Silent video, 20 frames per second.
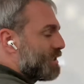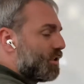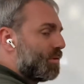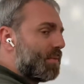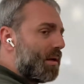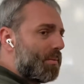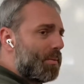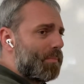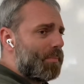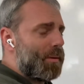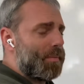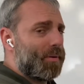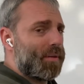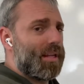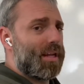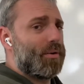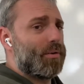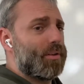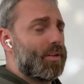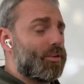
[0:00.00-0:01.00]
or maybe people
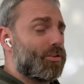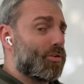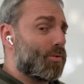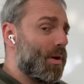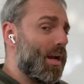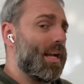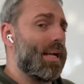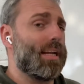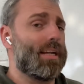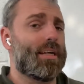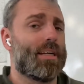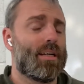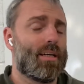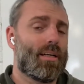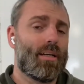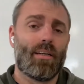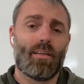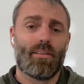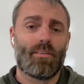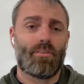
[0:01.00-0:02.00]
that only train
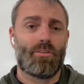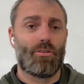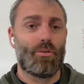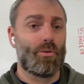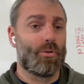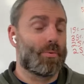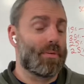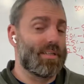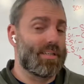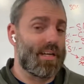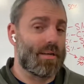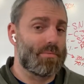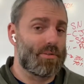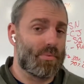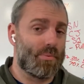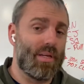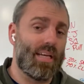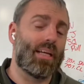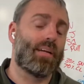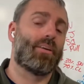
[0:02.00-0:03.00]
2-3 times a
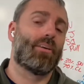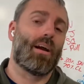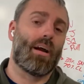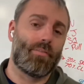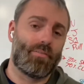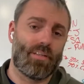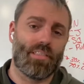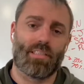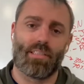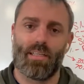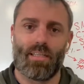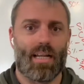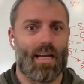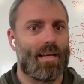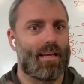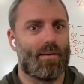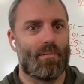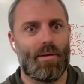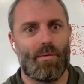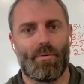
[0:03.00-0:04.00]
week. You're obviously not
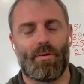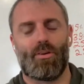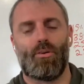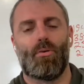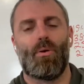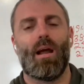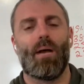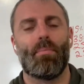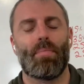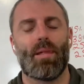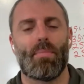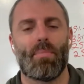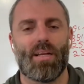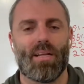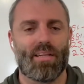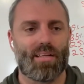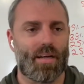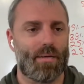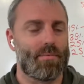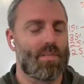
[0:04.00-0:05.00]
gonna be able to cram that
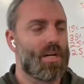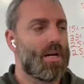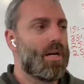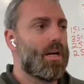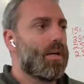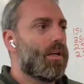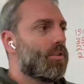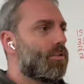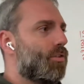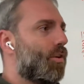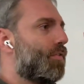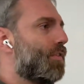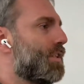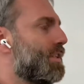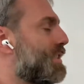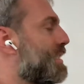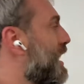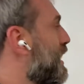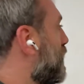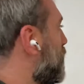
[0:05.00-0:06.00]
many times. So for the
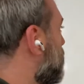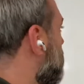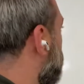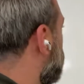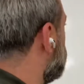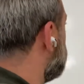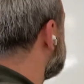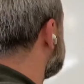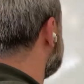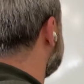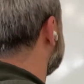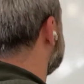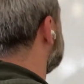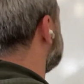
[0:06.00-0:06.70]
sake of conversation